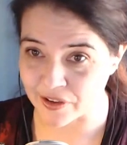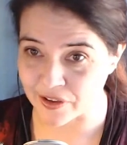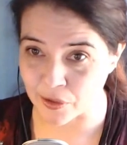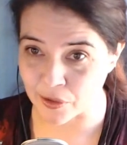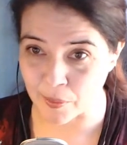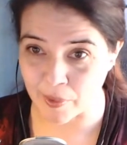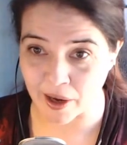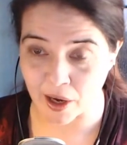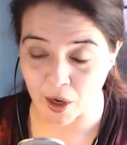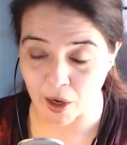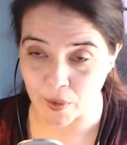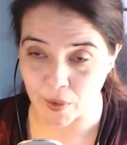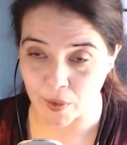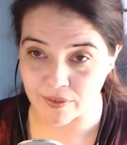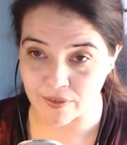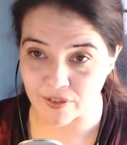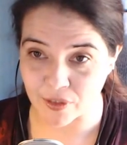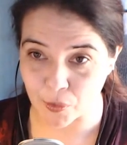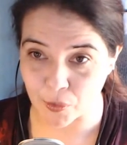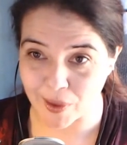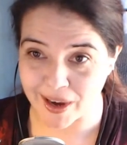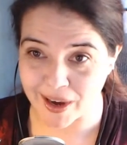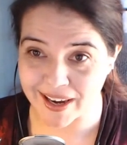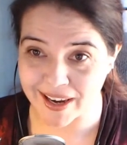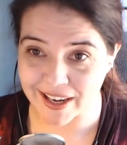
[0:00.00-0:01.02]
the microwave and
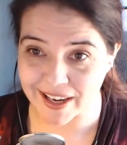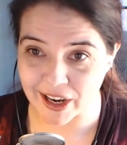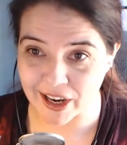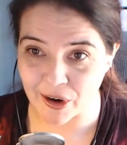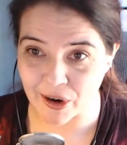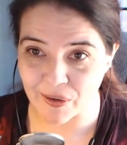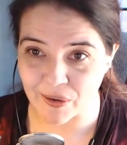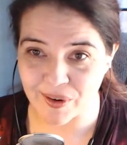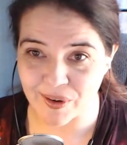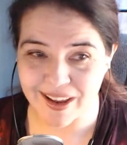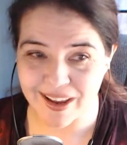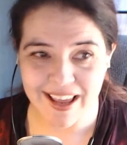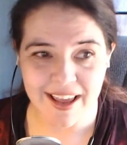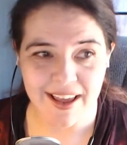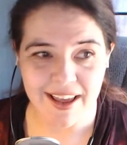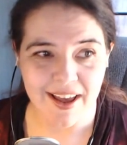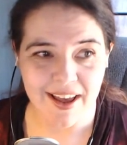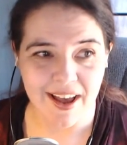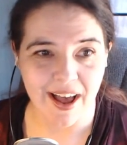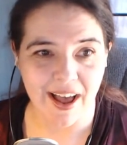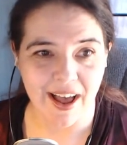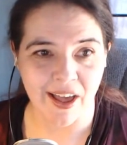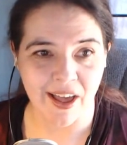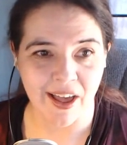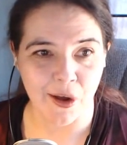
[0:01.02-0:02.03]
the radio
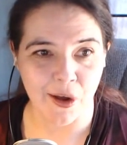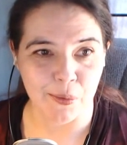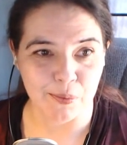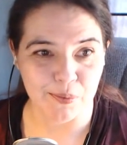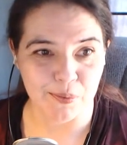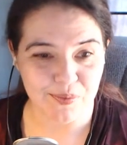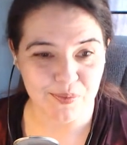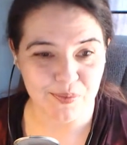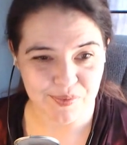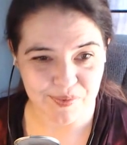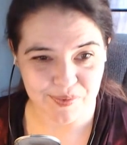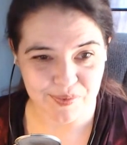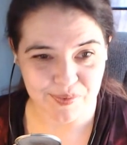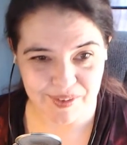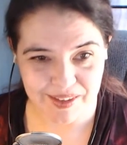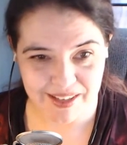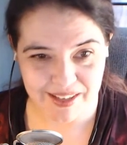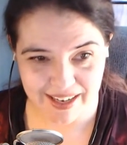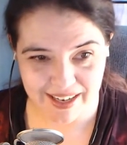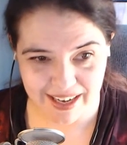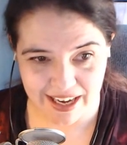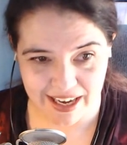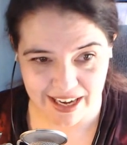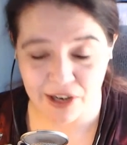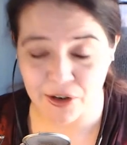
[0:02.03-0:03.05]
um,
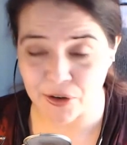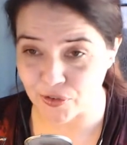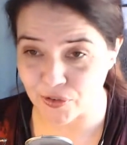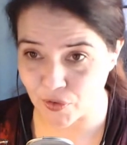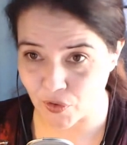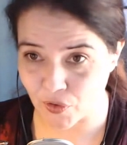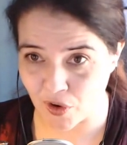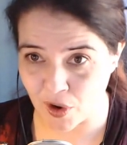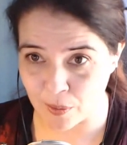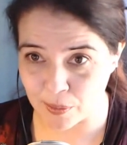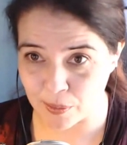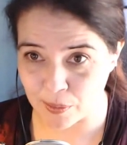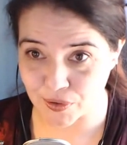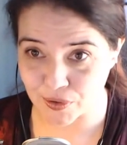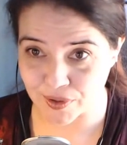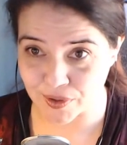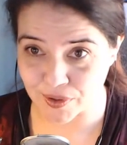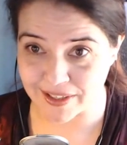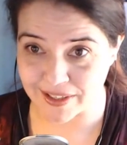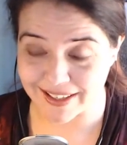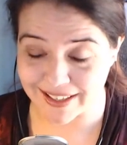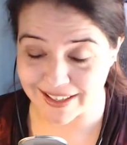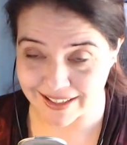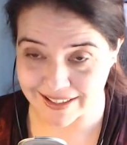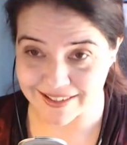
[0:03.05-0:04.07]

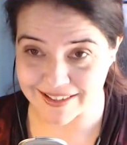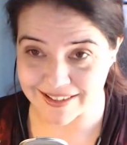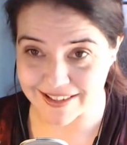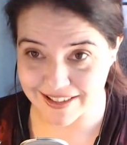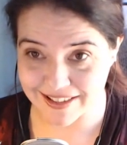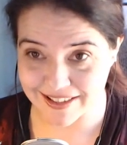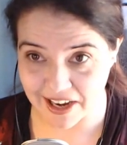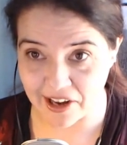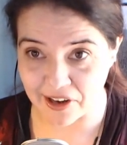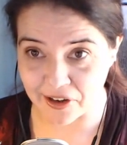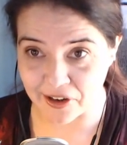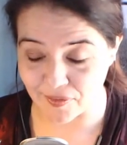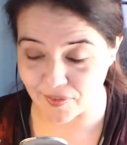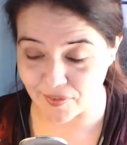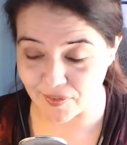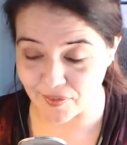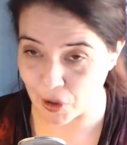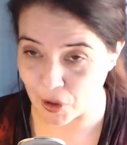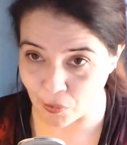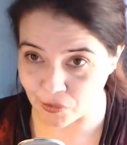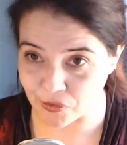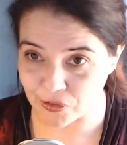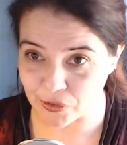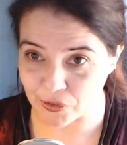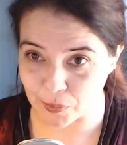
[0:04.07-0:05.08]
interferometry is kind of the
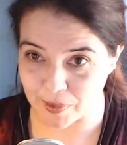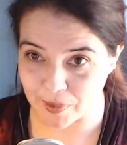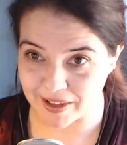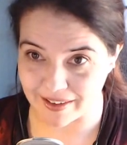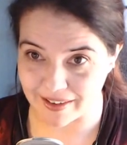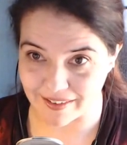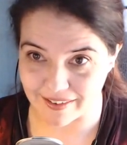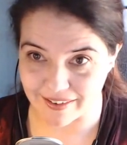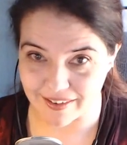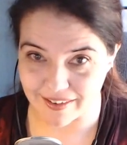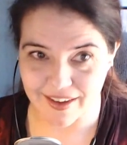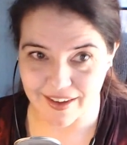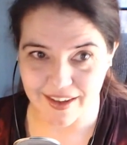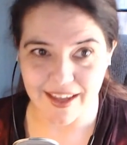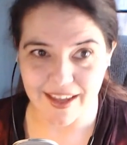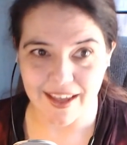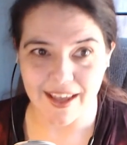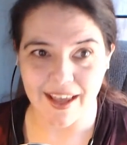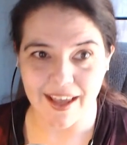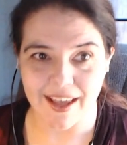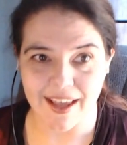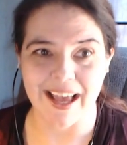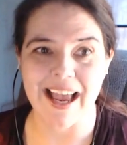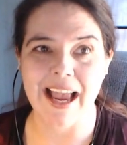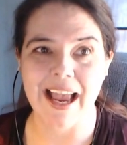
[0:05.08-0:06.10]
ultimate
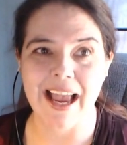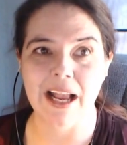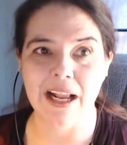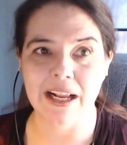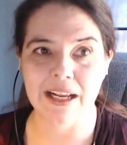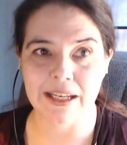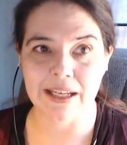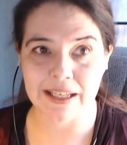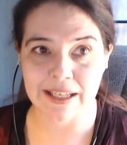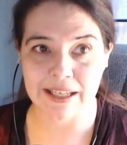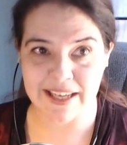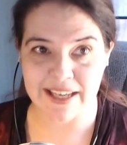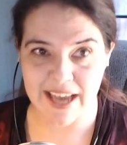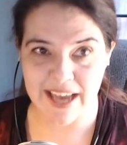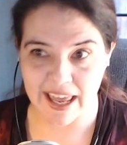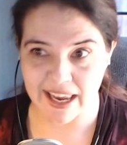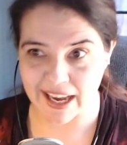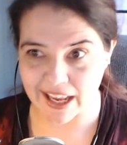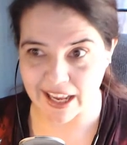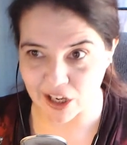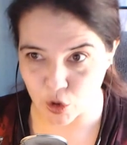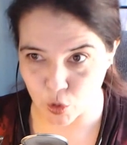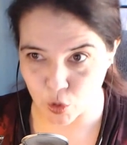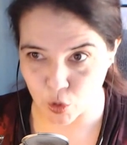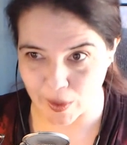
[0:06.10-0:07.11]
get
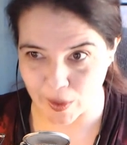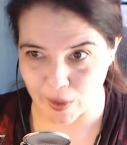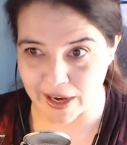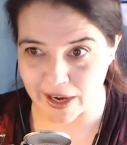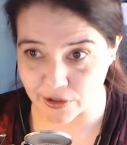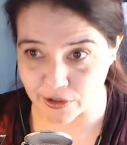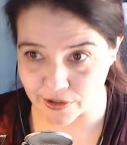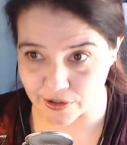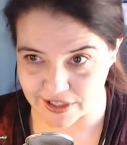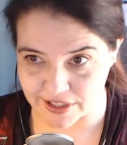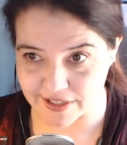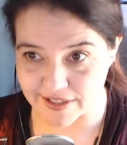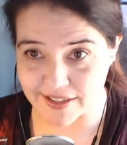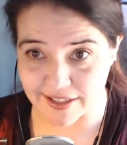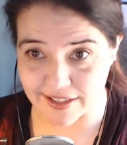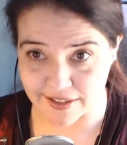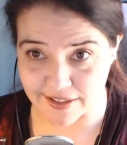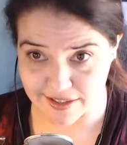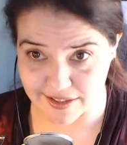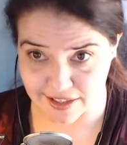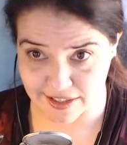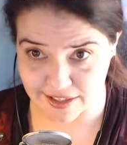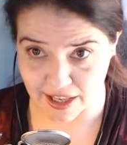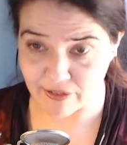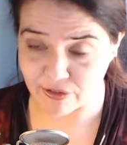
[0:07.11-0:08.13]
a greater
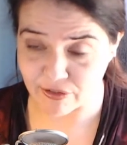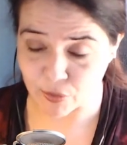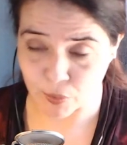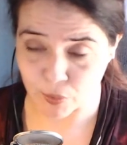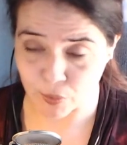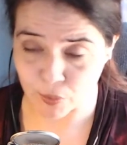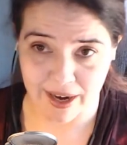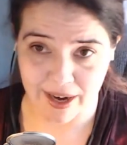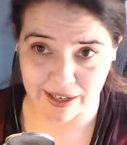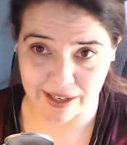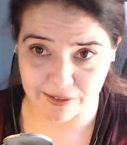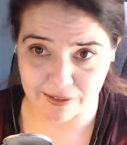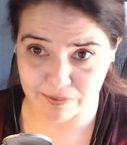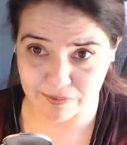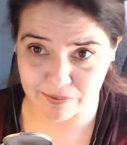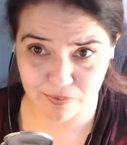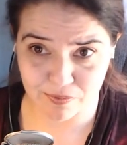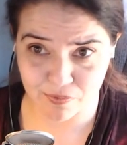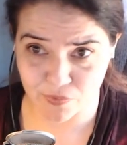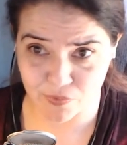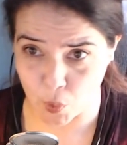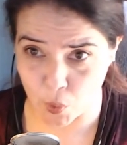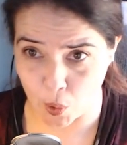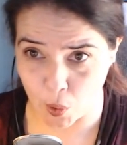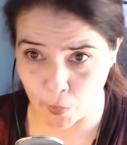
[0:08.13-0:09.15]
distance left right
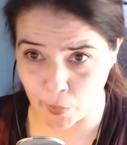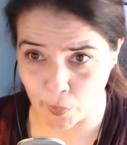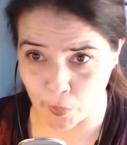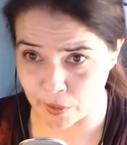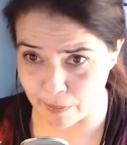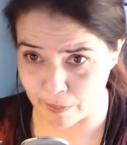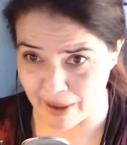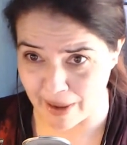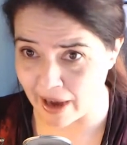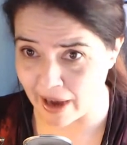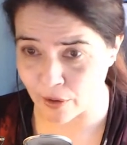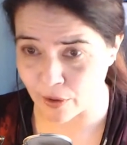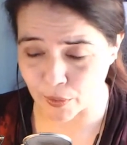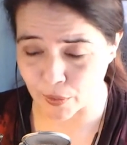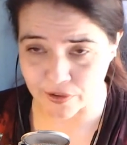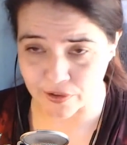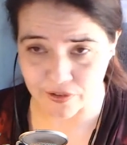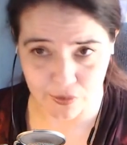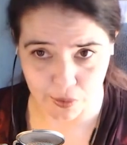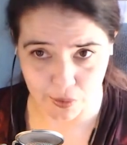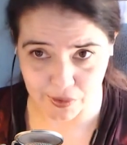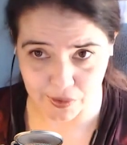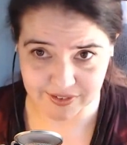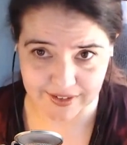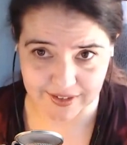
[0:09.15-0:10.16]
forward, backwards,
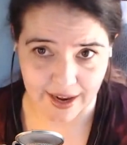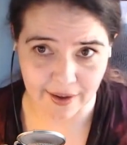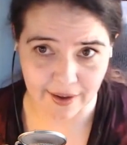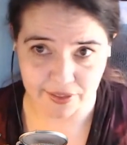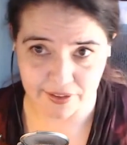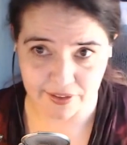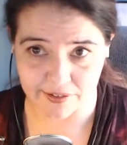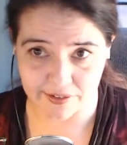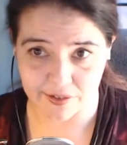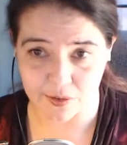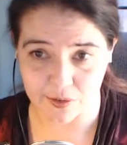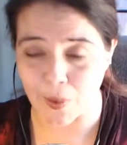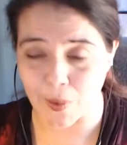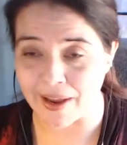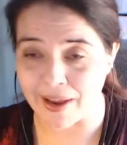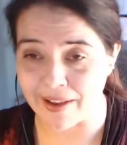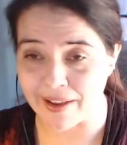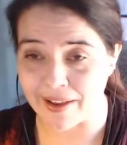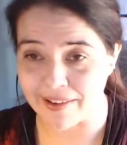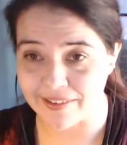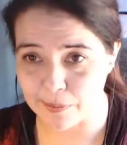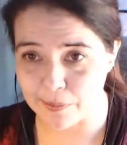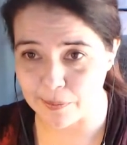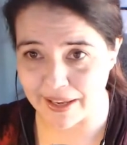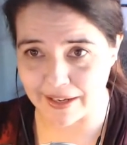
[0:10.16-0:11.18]
north, south, east,
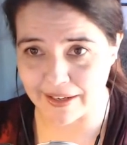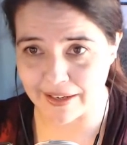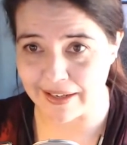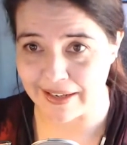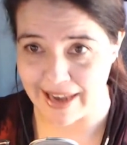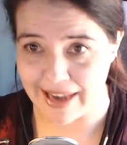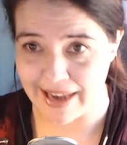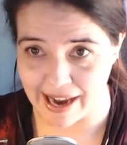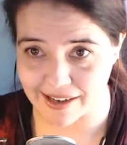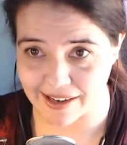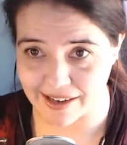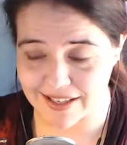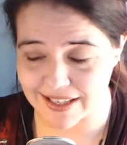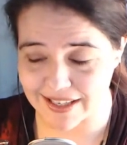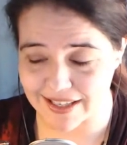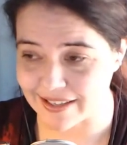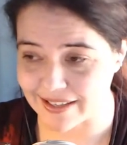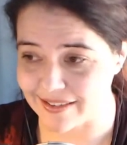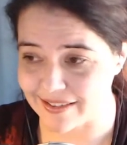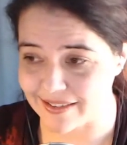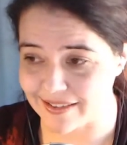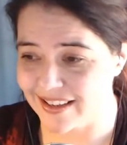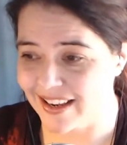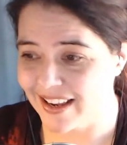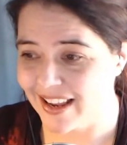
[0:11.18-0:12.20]
west, pick an
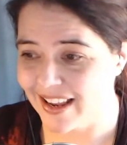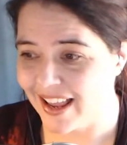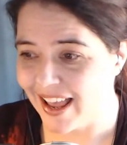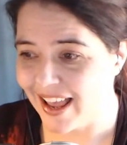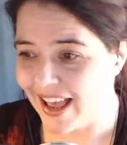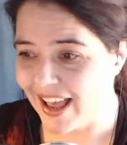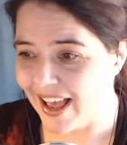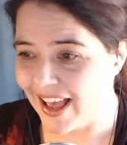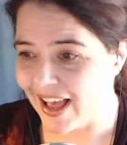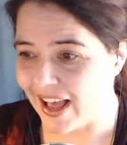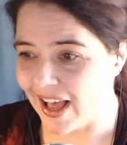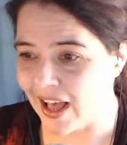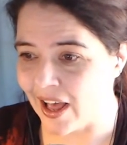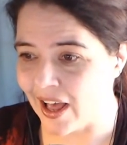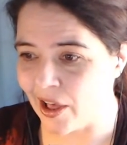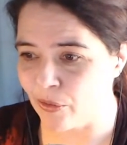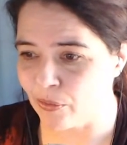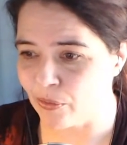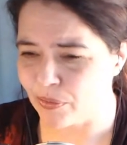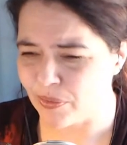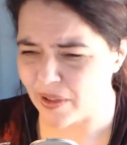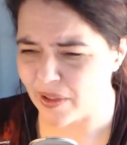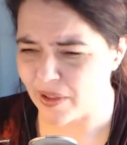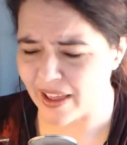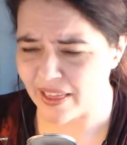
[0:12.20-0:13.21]
axis.
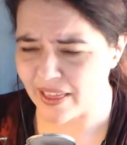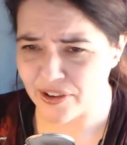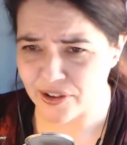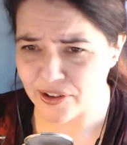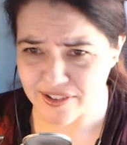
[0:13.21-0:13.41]
Um, and so